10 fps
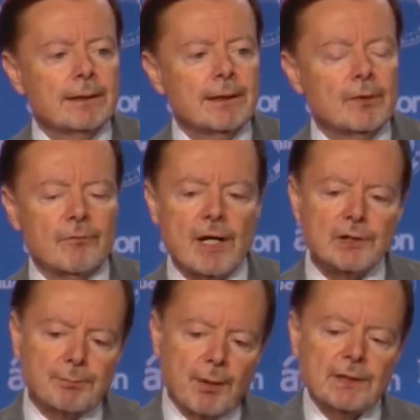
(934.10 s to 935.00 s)
And the
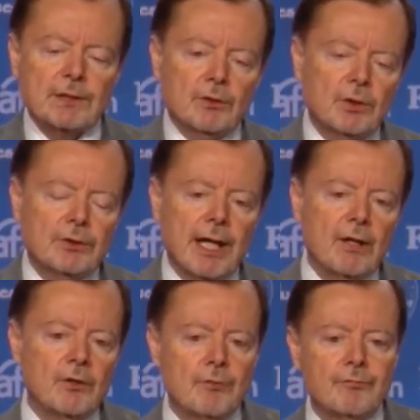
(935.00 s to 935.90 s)
Vice President looked down
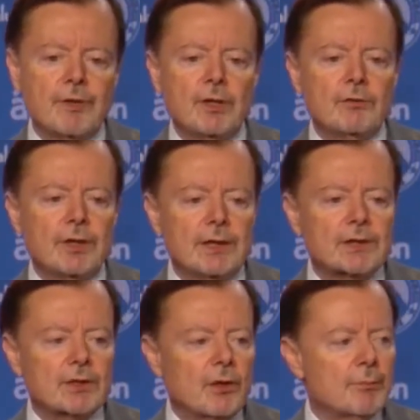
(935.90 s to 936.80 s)
on the field and he
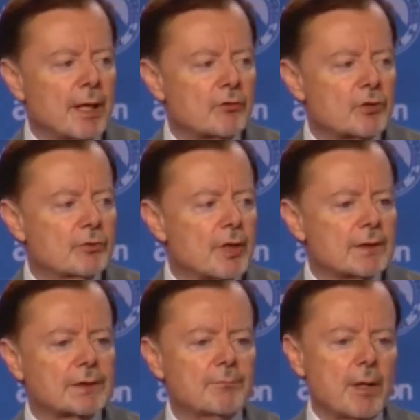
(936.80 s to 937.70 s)
saw about
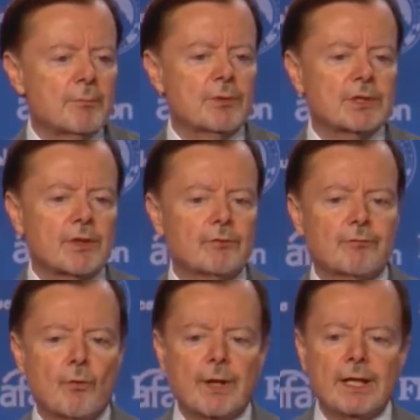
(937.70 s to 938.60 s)
24 members of the
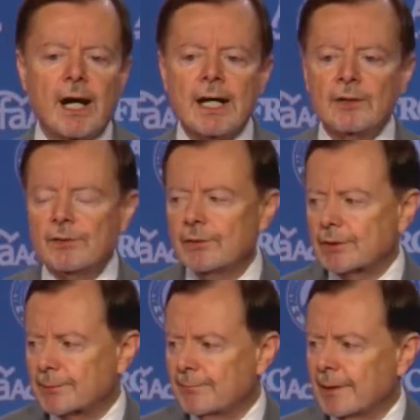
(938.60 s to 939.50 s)

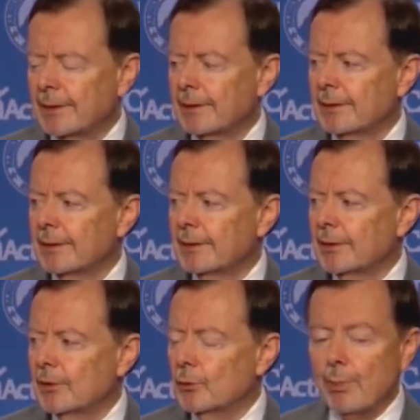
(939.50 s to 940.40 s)
49ers
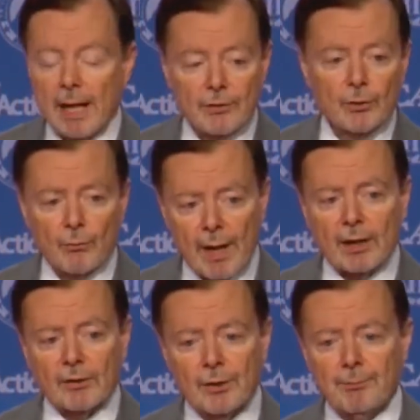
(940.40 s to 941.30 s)
who, by their
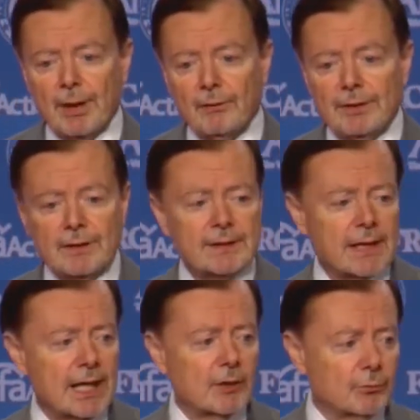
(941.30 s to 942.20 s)
record, apparently
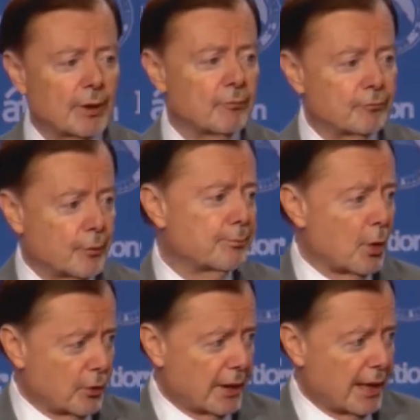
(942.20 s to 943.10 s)
decided winning
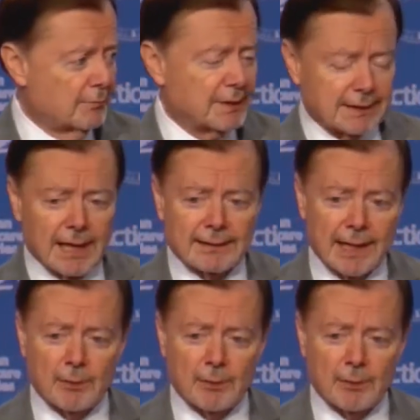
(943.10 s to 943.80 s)
football games is not that